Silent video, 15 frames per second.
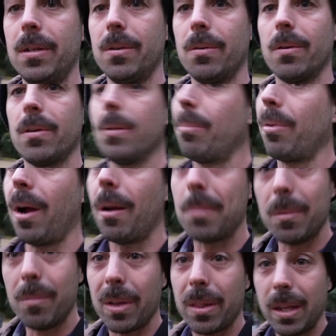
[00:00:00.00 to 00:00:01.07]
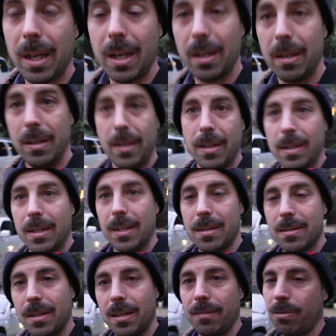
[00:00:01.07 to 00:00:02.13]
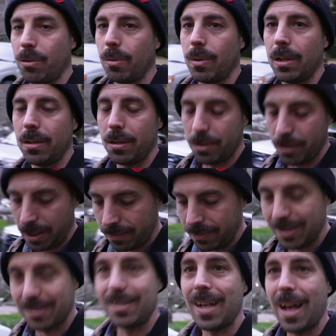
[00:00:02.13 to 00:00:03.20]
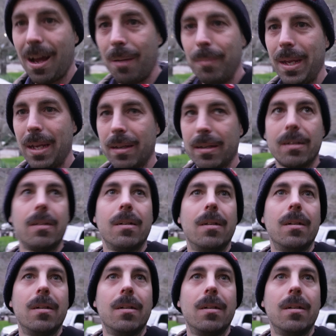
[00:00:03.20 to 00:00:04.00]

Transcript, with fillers: newer. The problem with that is that four-wheel underdrive does not make